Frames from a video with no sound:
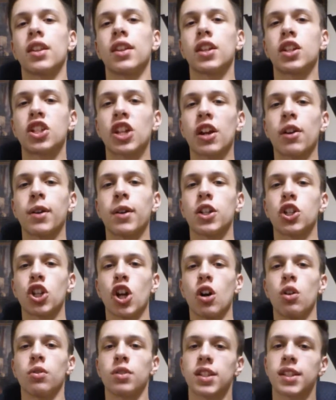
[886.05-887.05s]
The Jerry
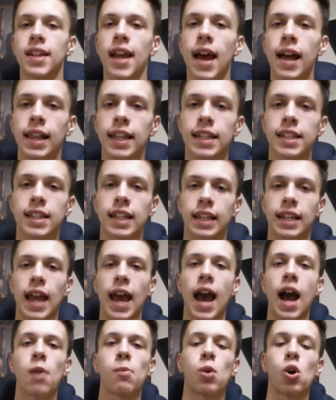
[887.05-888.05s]
Jones Dallas
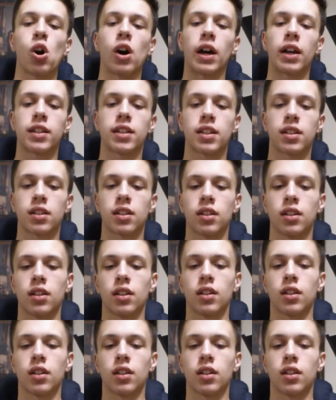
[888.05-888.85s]
Cowboys.